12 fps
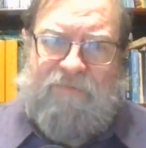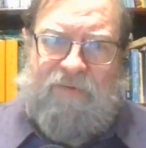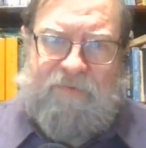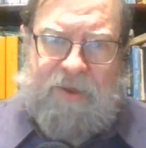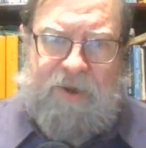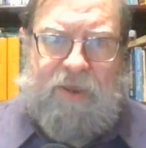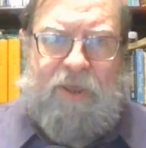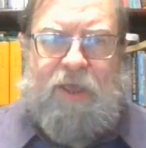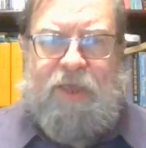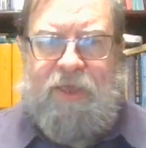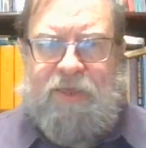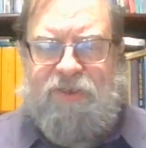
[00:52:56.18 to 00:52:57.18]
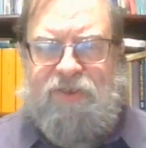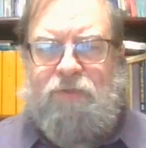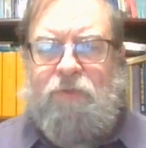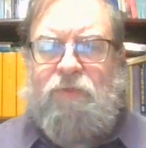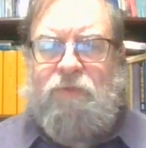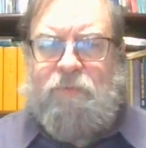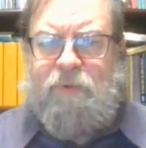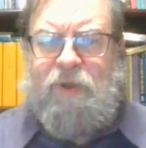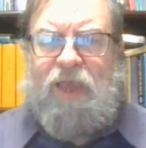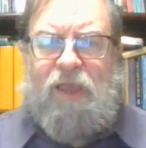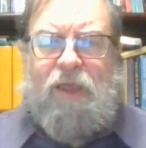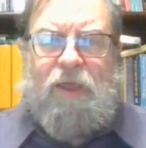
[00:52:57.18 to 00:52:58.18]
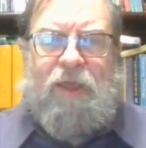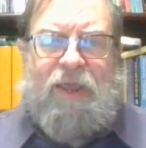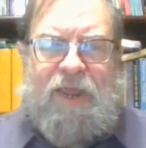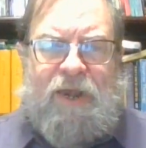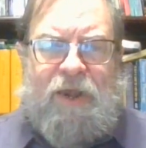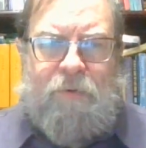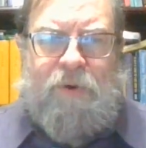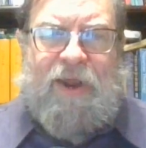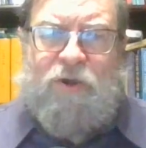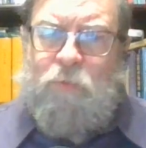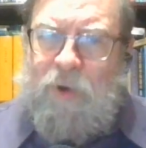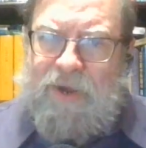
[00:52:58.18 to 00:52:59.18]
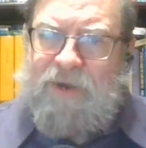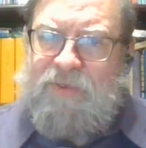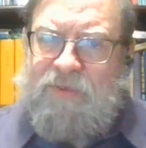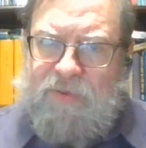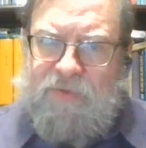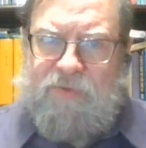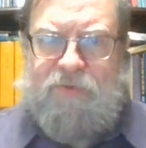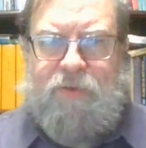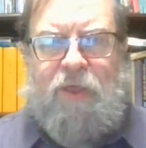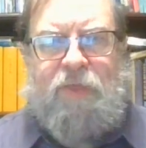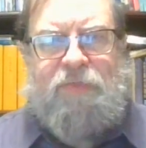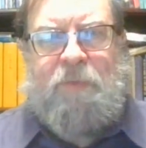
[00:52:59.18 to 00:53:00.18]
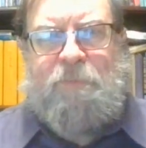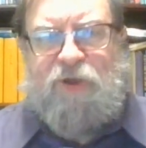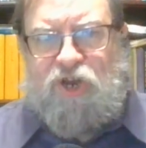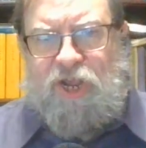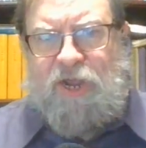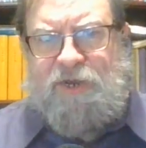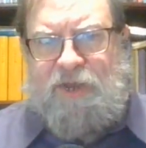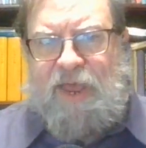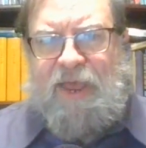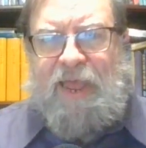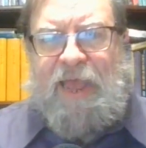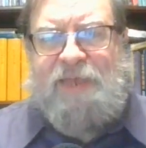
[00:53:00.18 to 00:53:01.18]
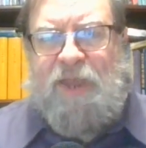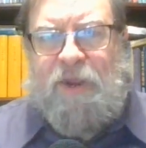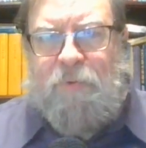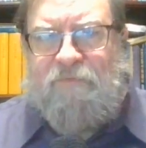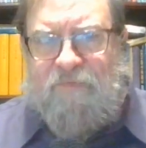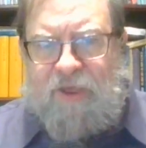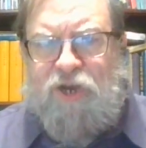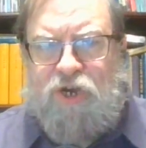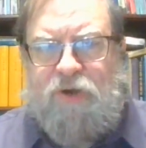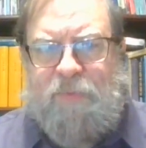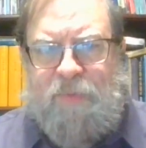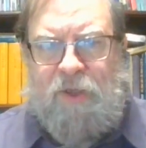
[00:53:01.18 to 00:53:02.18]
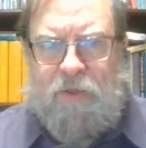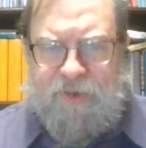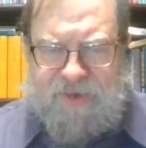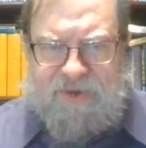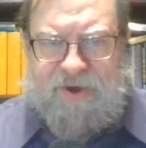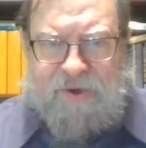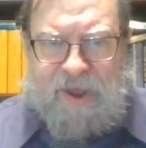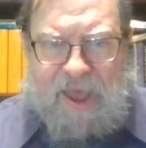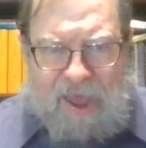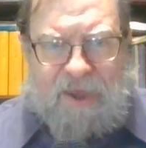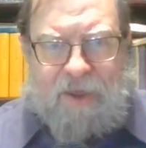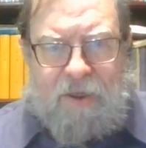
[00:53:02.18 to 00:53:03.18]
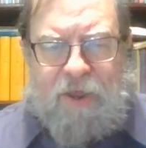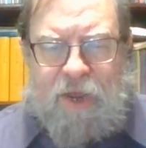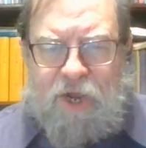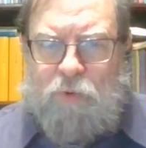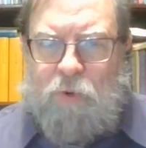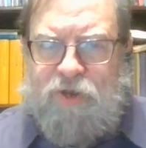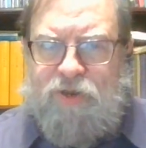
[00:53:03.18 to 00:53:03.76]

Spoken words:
of it is three indirect witnesses. The Peshitta as a revision of the Old Syriac towards